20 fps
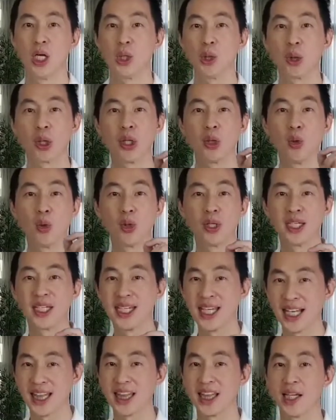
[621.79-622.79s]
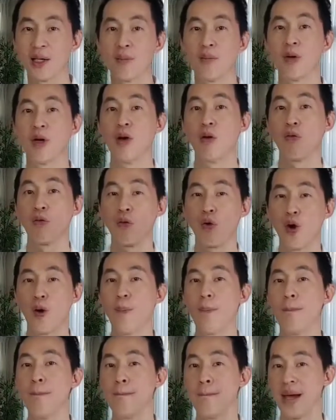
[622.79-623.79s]
You can only get them
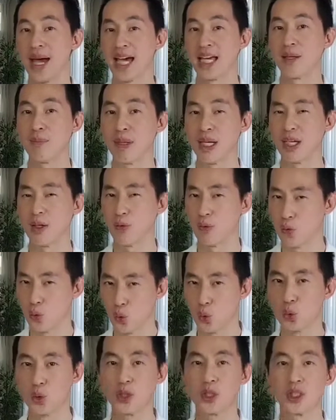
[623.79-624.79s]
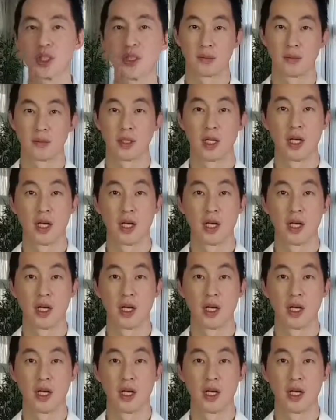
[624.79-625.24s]
from man-made foods.